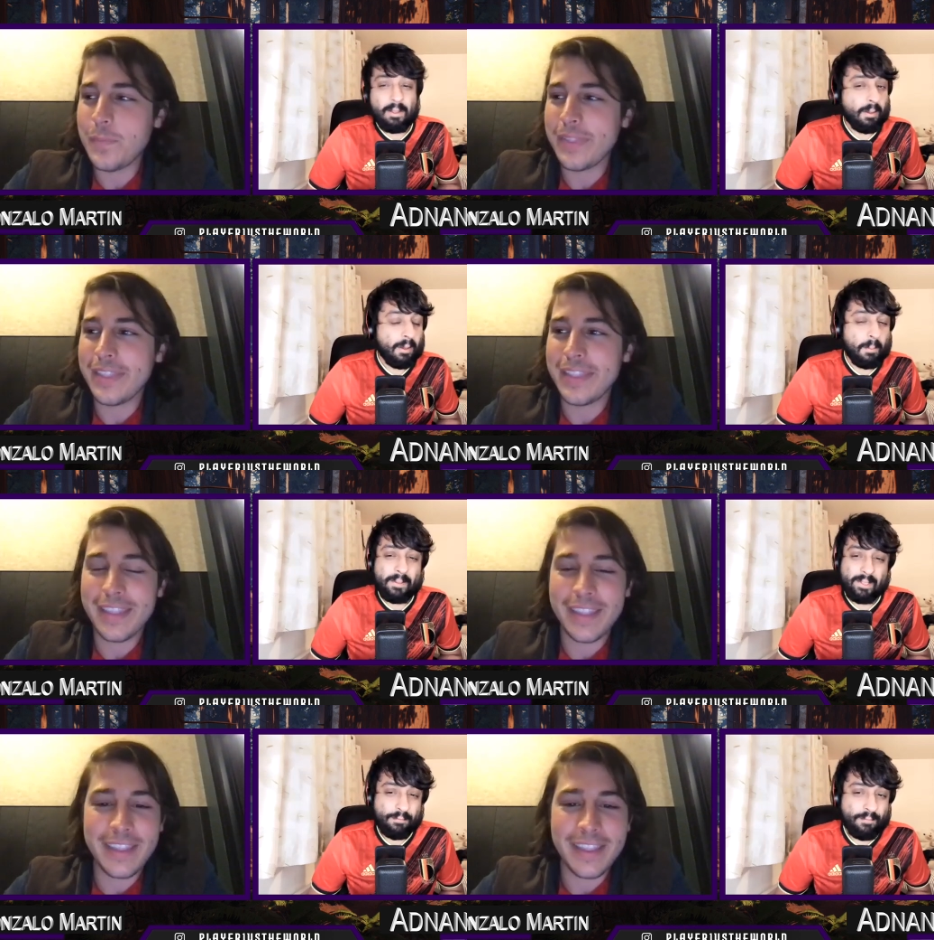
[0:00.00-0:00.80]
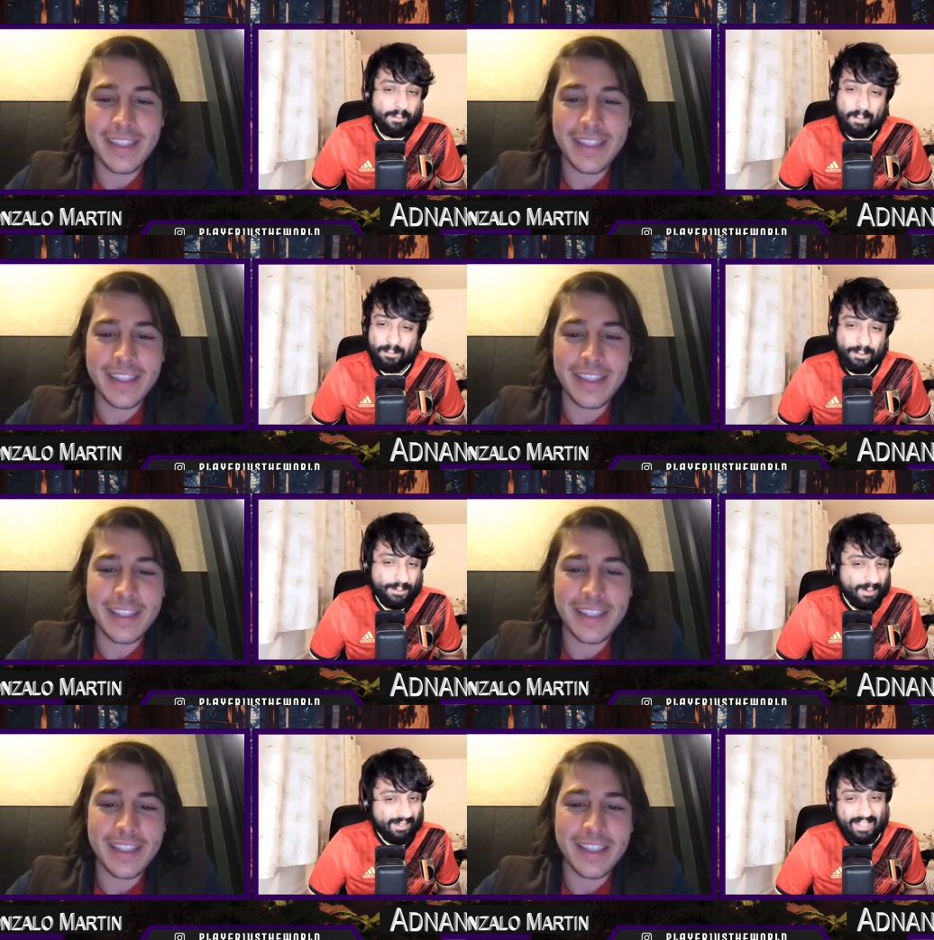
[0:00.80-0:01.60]
Speaker 1: Completely fine with that plug as
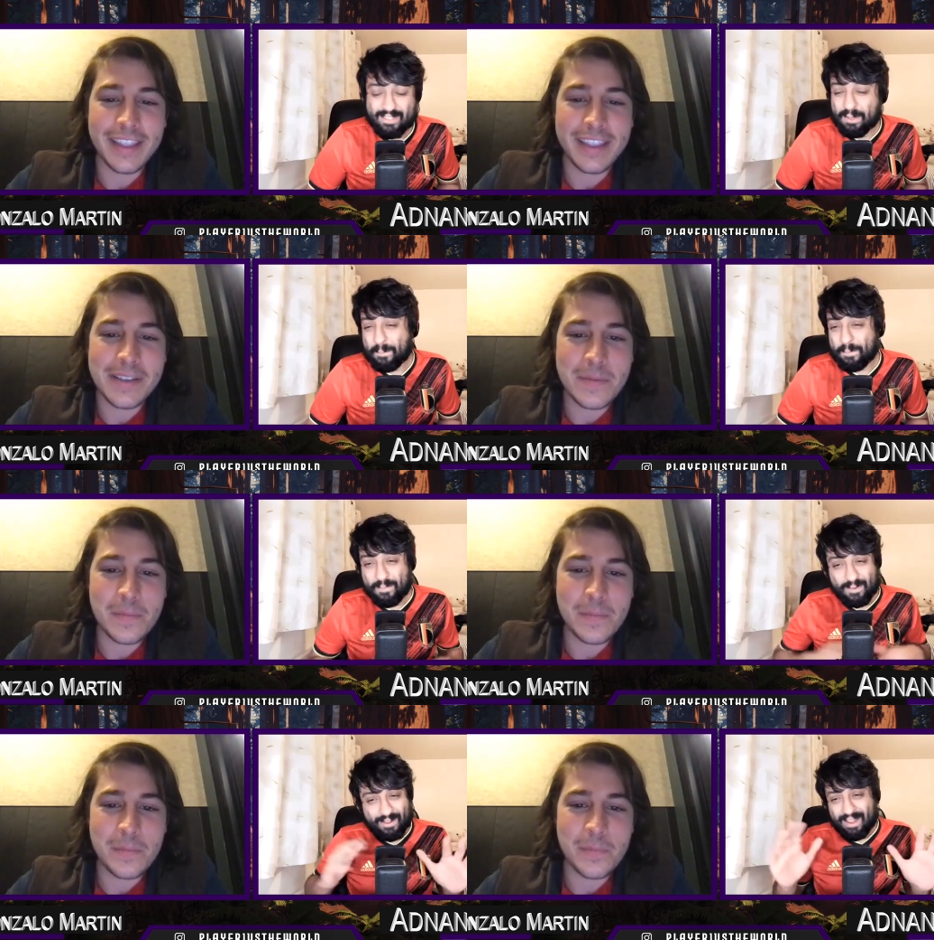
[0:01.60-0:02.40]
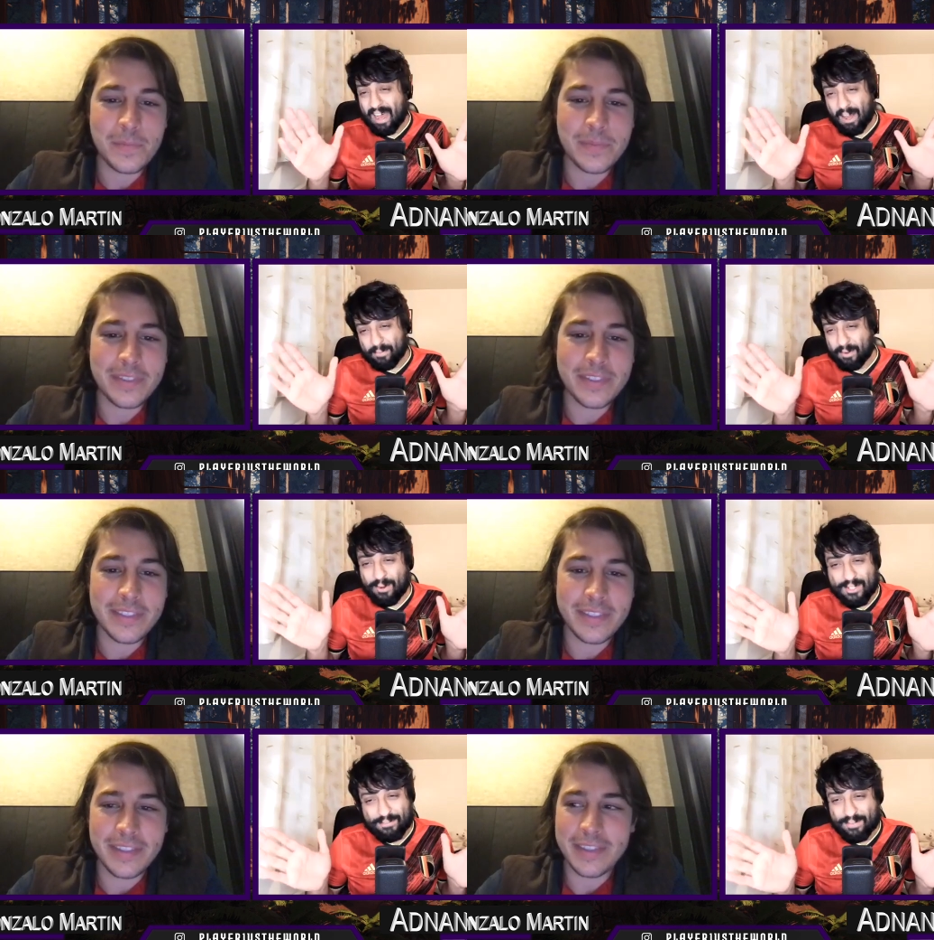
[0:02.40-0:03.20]
well. That's com- I'm going to watch
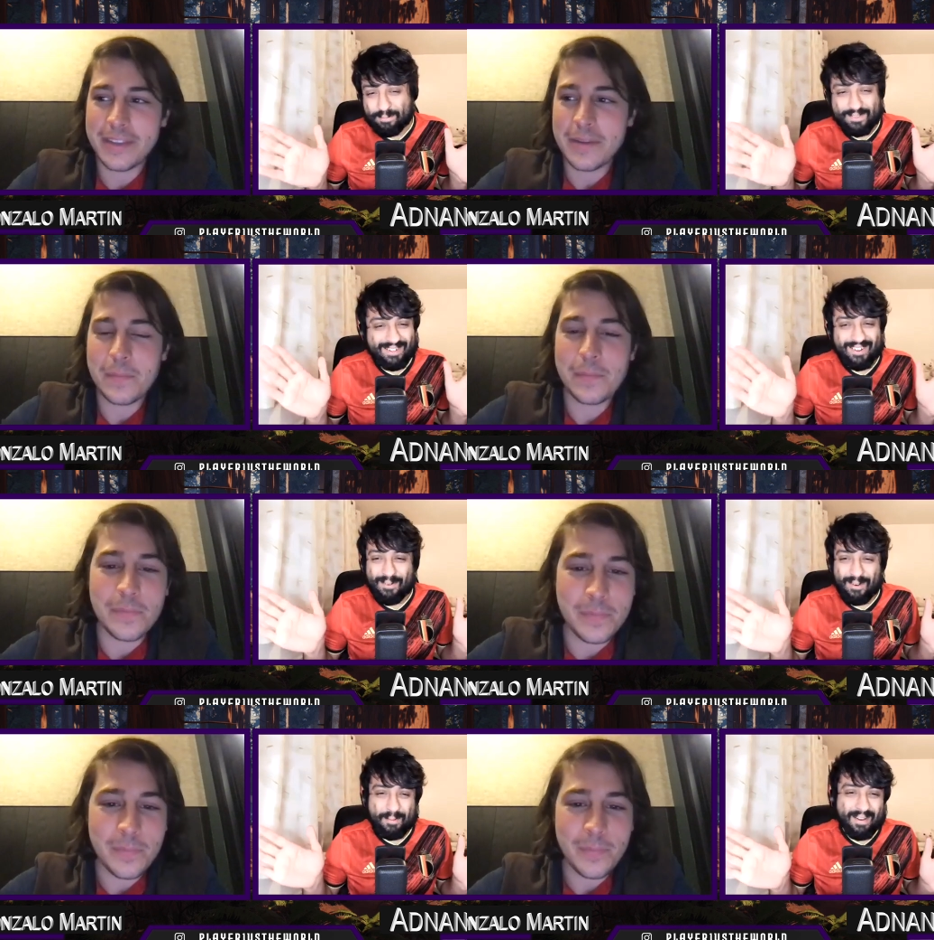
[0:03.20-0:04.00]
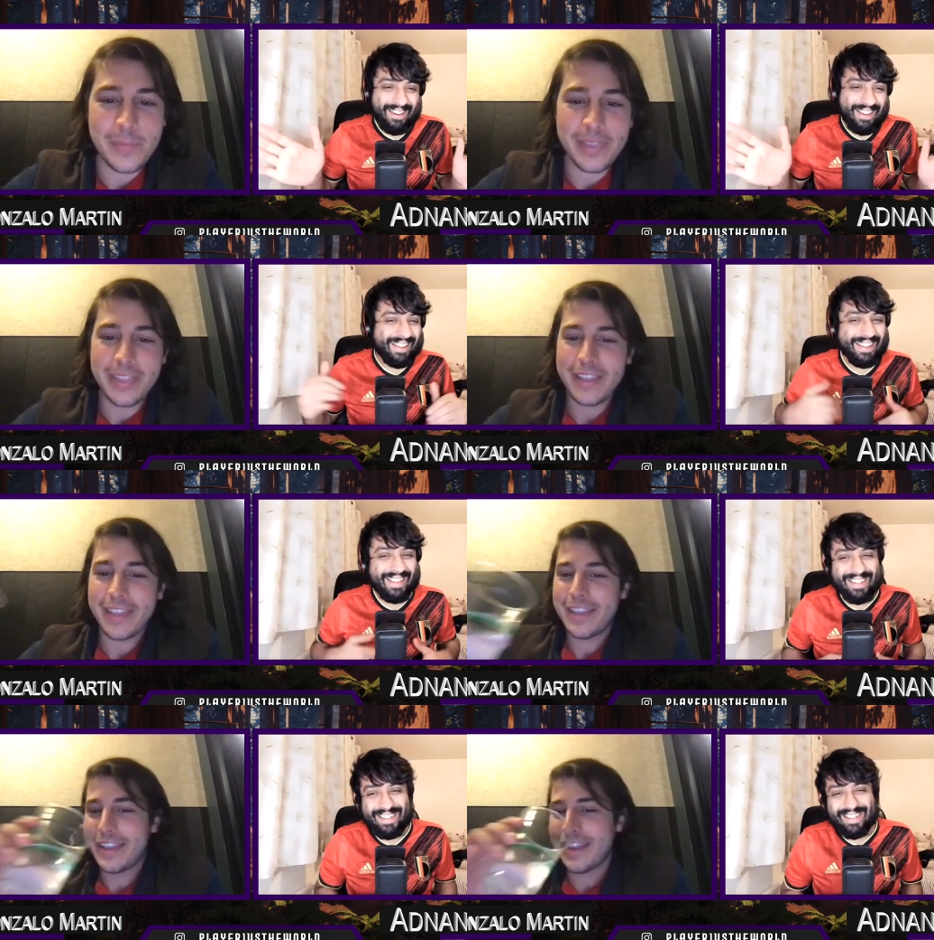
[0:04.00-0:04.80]
the film, so don't worry about
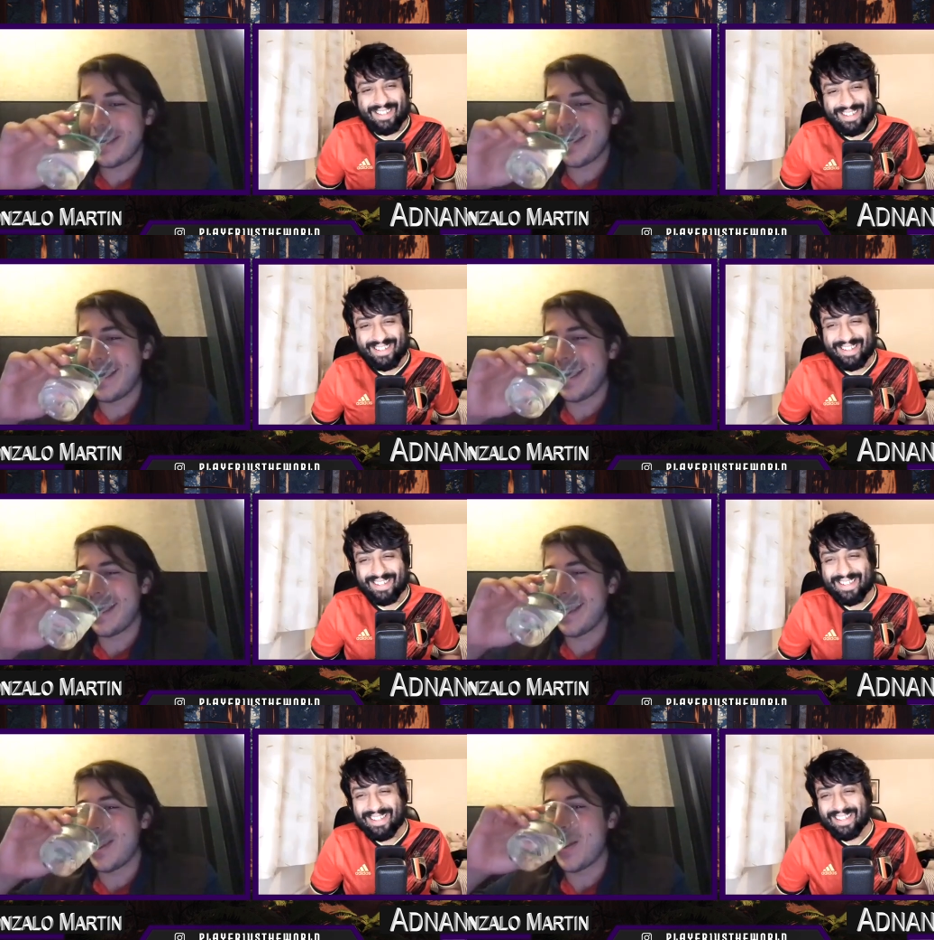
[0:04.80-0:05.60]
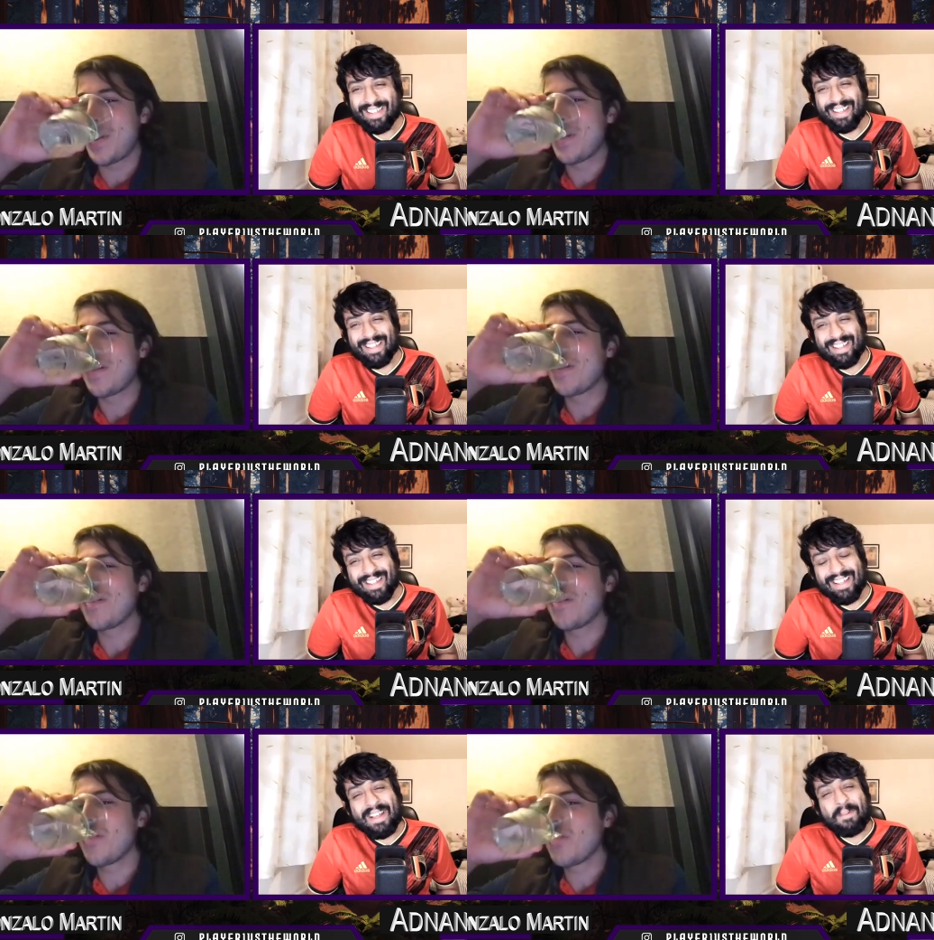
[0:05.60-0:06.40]
it.
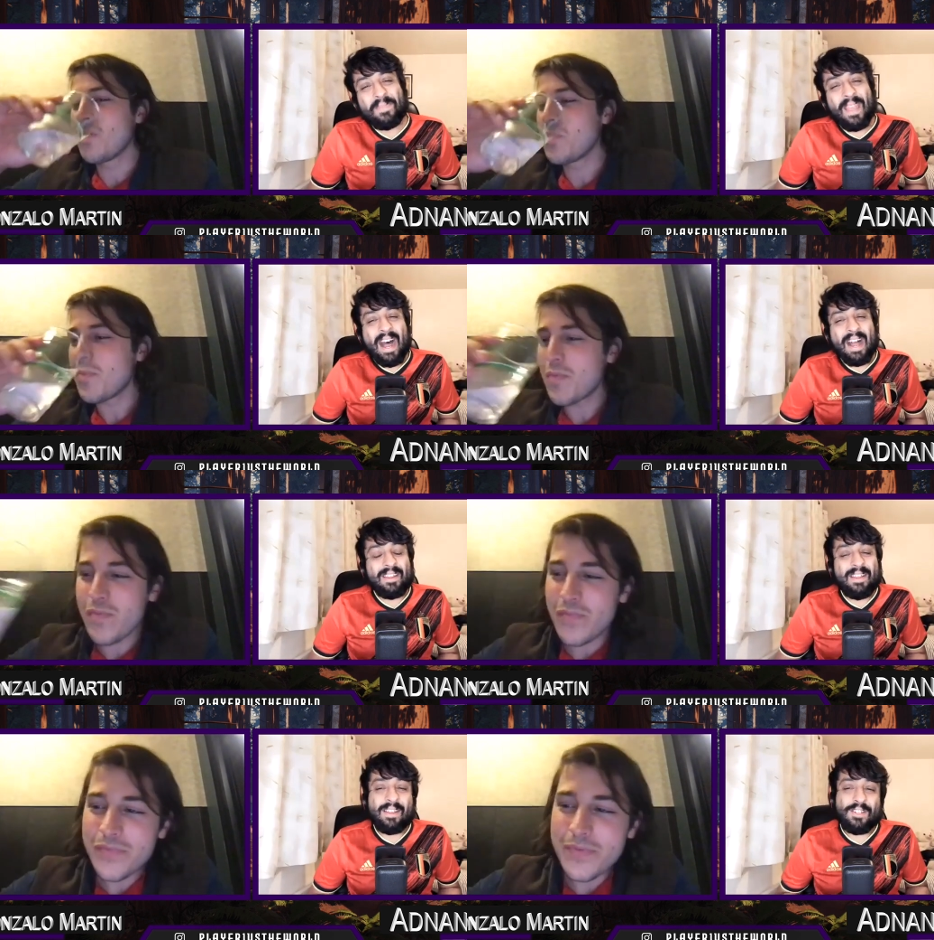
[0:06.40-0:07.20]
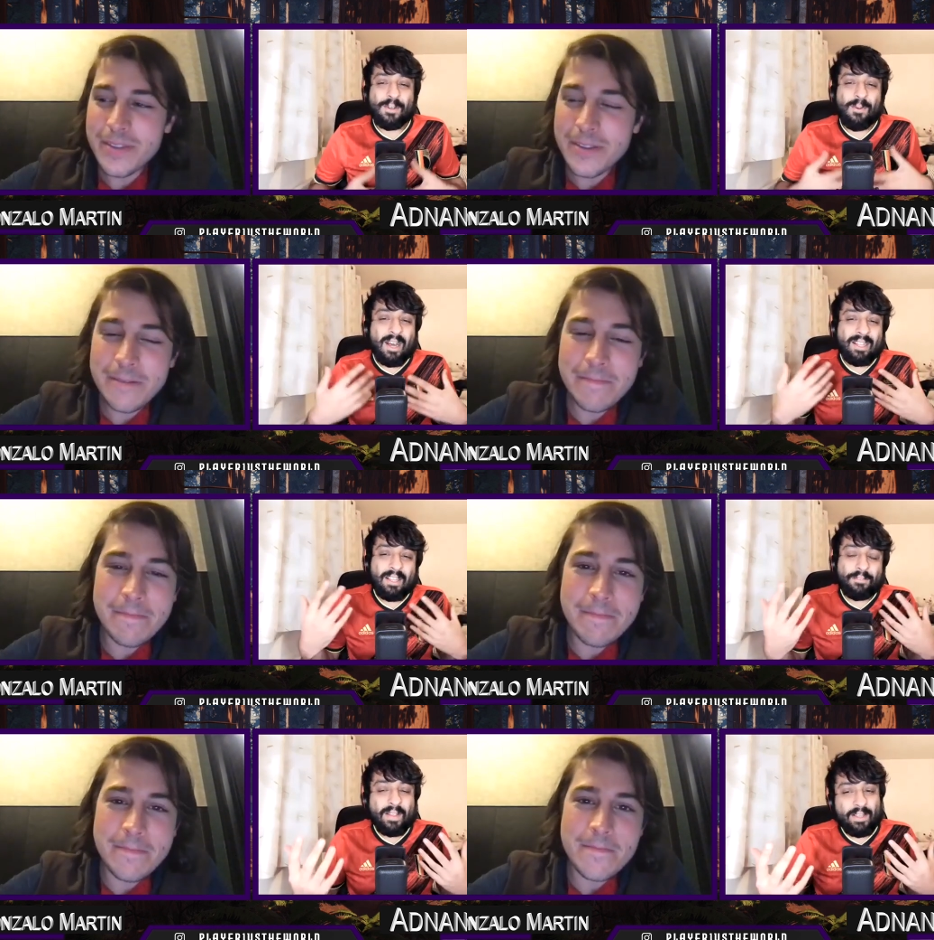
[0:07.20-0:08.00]
And do you know what? I like the fact that you